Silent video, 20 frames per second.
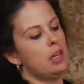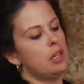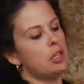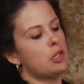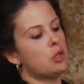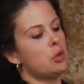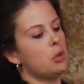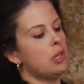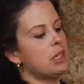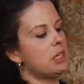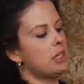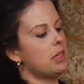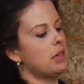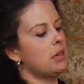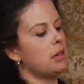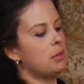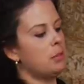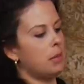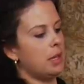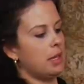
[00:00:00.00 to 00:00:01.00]
twist
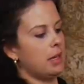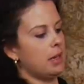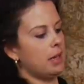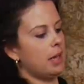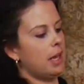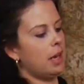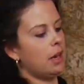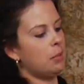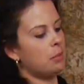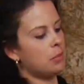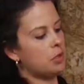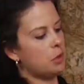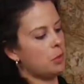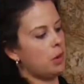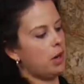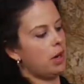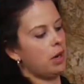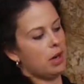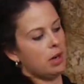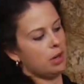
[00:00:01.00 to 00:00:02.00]
them and get them to
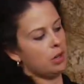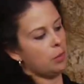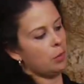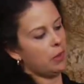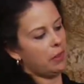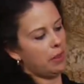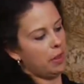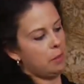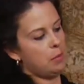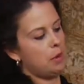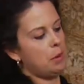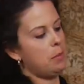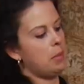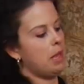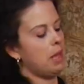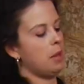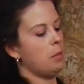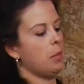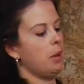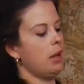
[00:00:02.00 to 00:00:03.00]
where you want them to
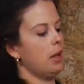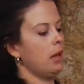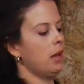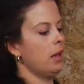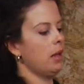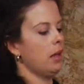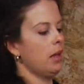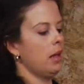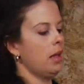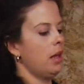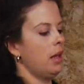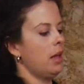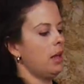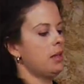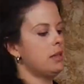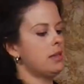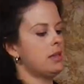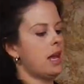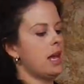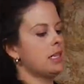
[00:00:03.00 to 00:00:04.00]
be, but
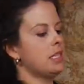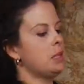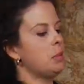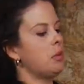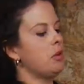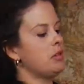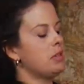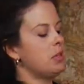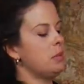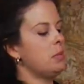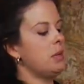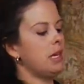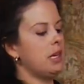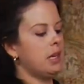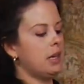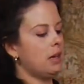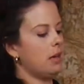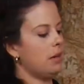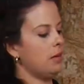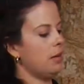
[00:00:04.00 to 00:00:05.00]
it's not supposed to be
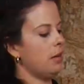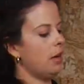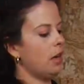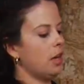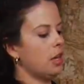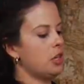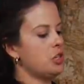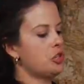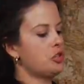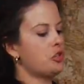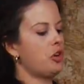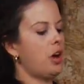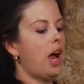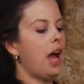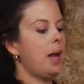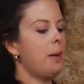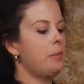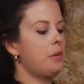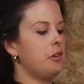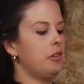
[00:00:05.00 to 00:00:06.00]
a
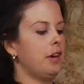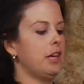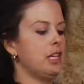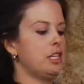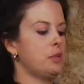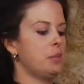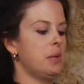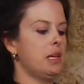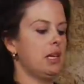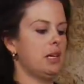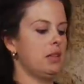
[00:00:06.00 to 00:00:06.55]
contrived arrangement.